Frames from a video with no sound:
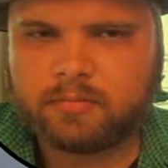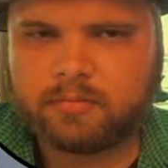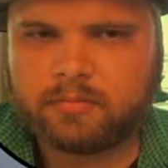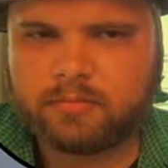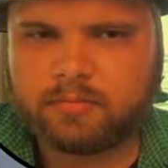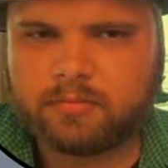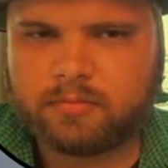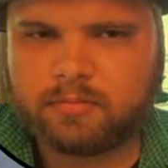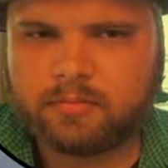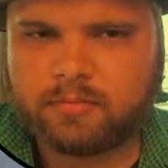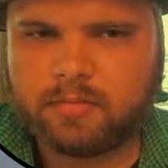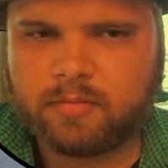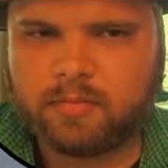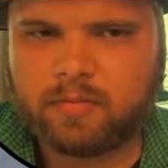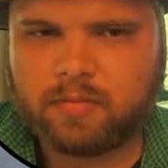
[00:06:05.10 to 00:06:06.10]
And if
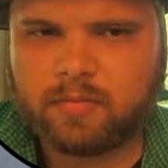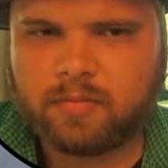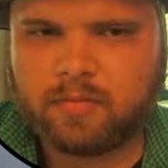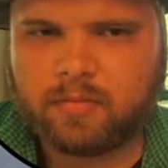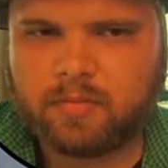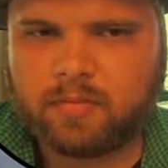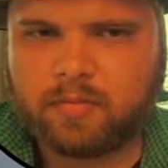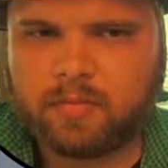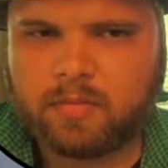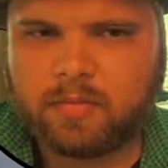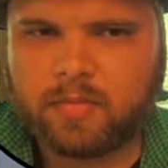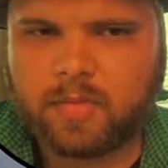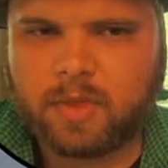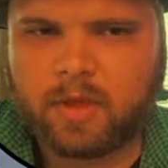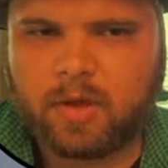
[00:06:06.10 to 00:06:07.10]
memory serves, this
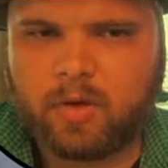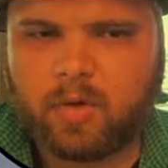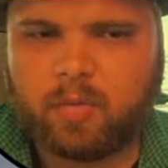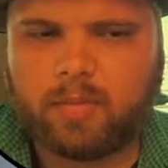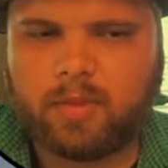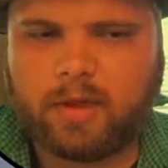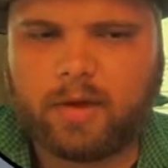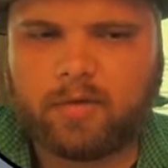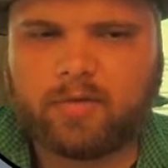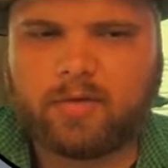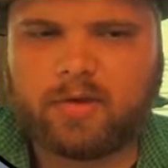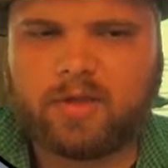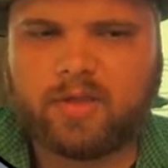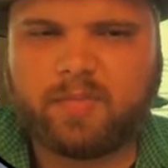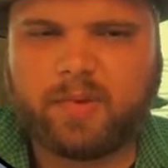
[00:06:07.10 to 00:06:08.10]
should be the turn. Yep,
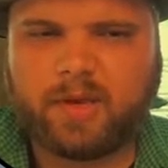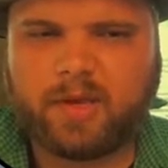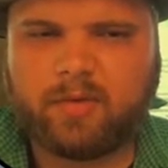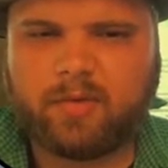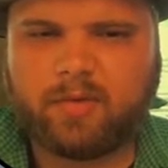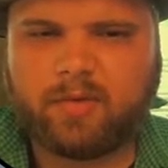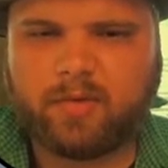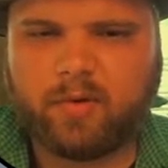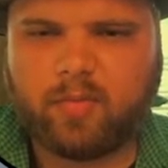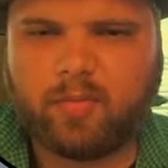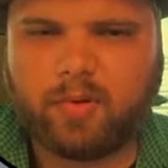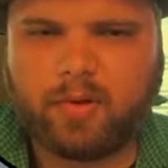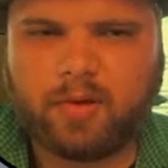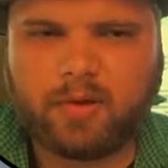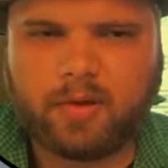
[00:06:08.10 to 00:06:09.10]
Conspicuous
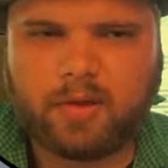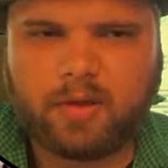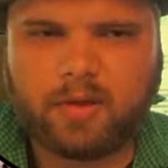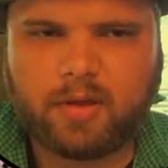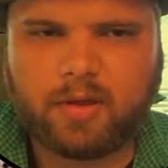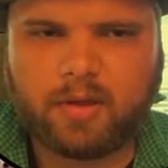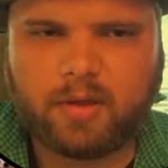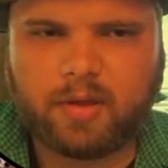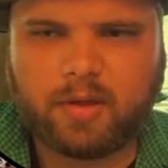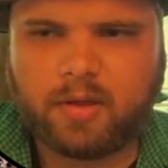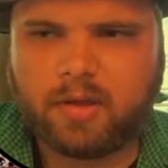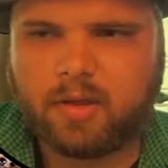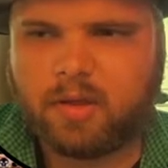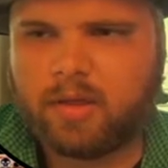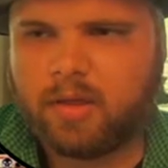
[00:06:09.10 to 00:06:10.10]
Snoop comes
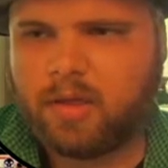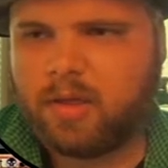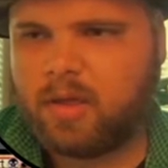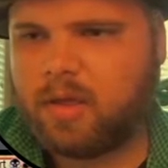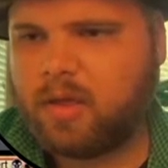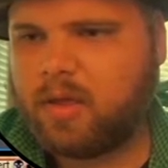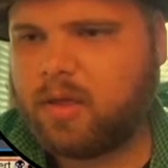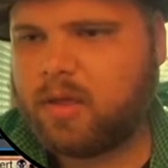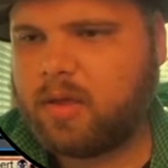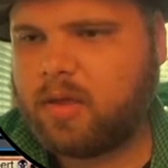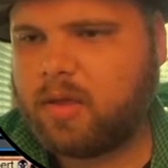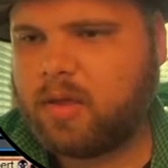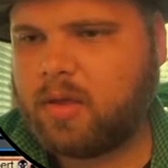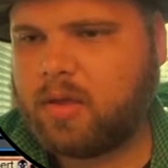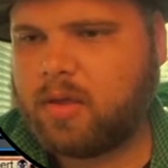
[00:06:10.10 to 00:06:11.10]
out in the field.
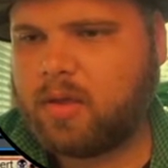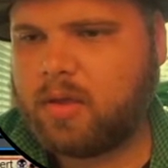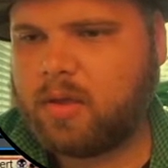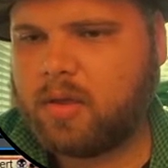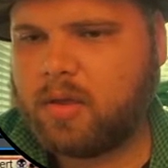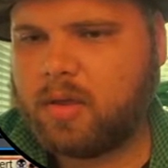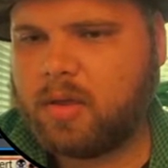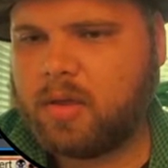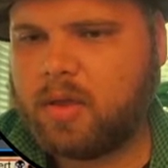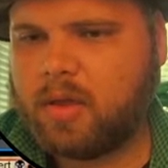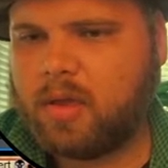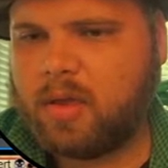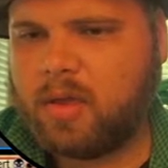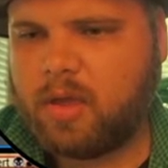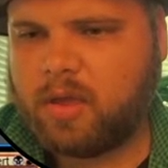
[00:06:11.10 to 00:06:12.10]

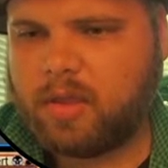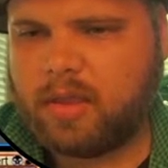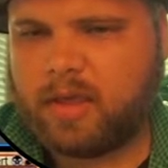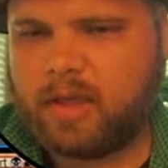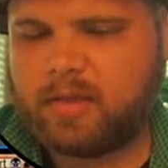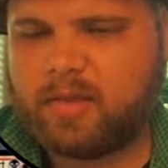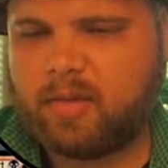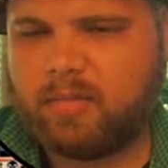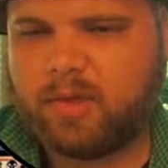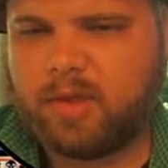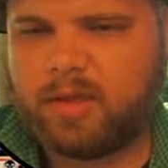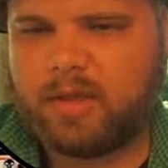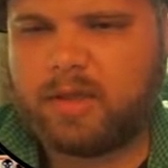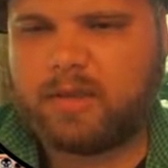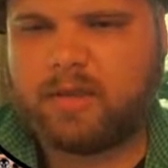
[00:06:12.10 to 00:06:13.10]
They've got
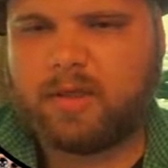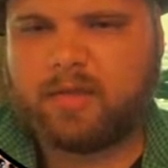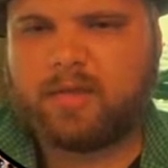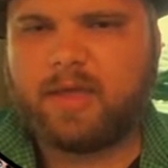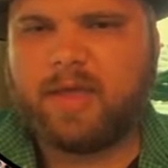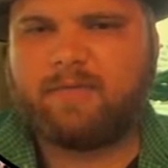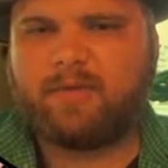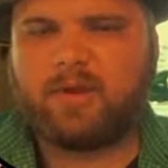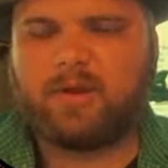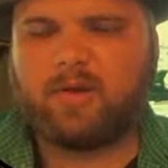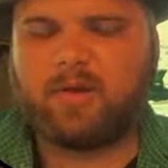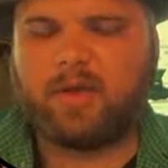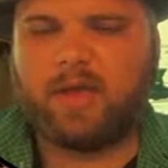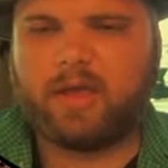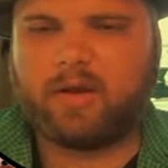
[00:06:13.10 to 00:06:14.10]
another of the Flash
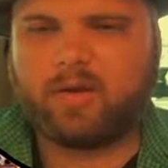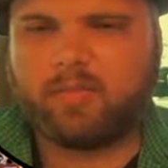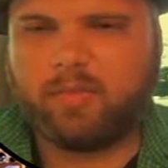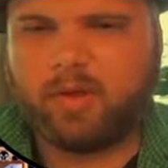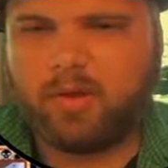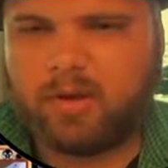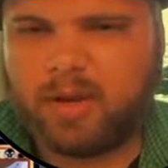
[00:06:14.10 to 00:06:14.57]
Goblins out.